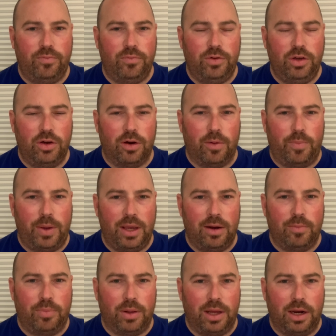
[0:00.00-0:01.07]

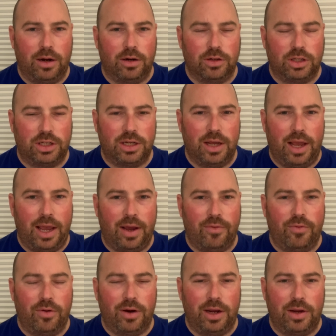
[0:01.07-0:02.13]
European players to
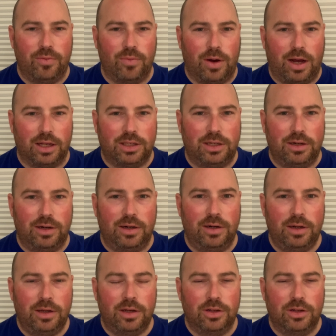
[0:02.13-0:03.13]
every roster.